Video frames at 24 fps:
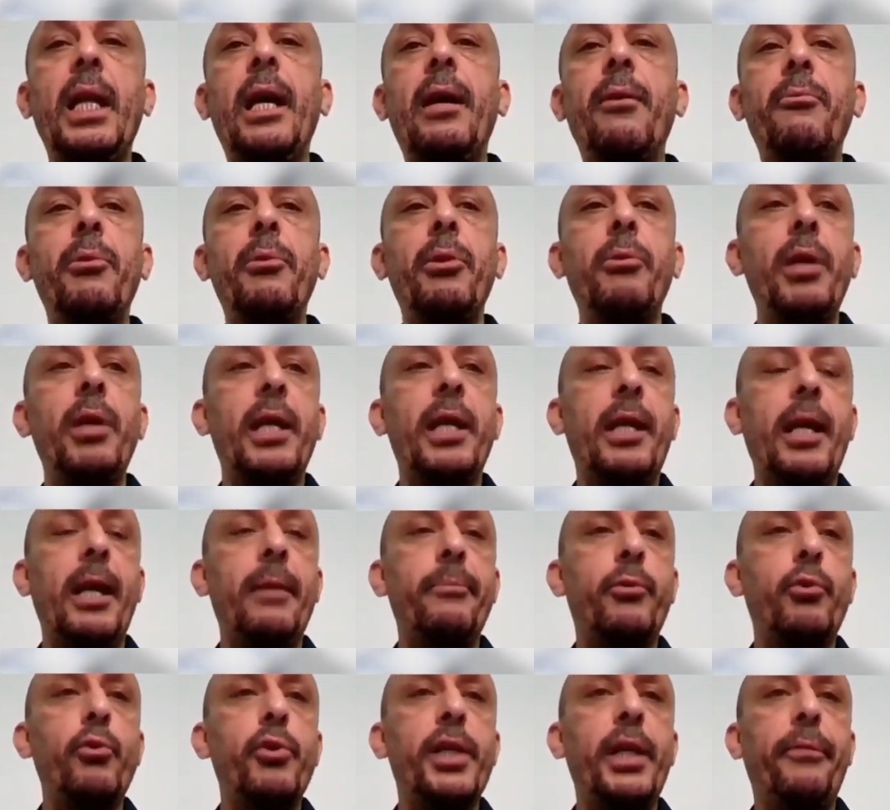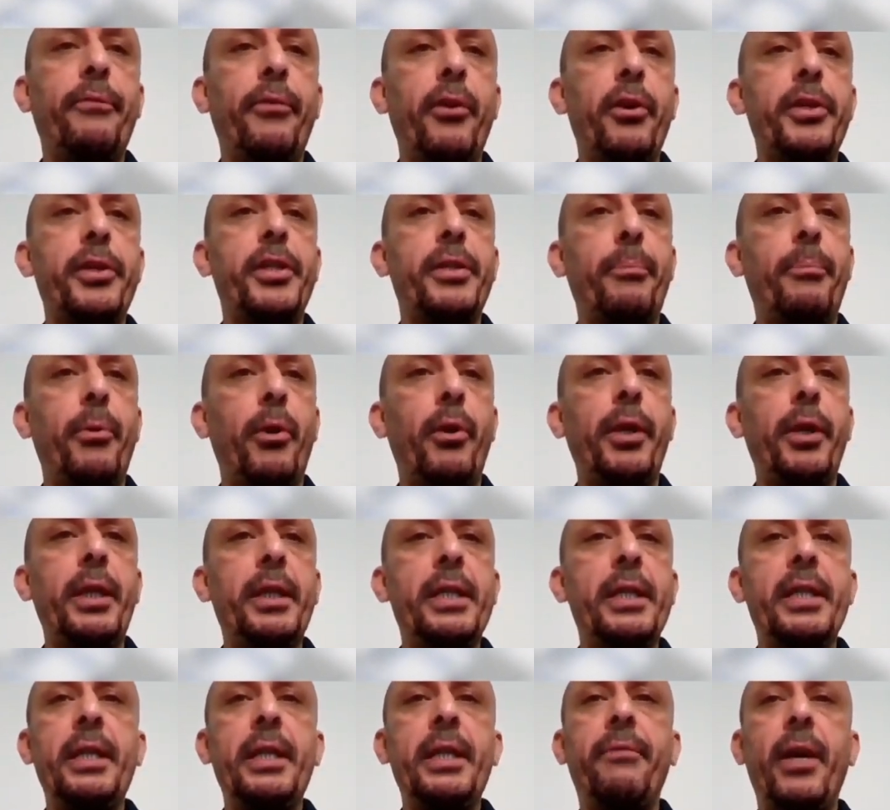Now we will come to the first
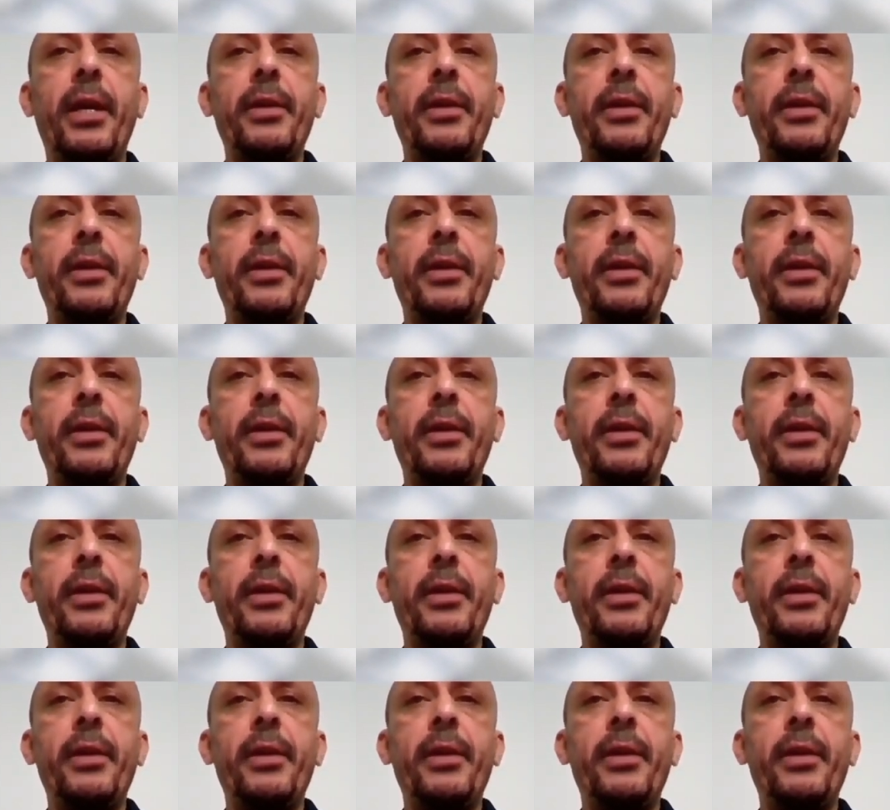point,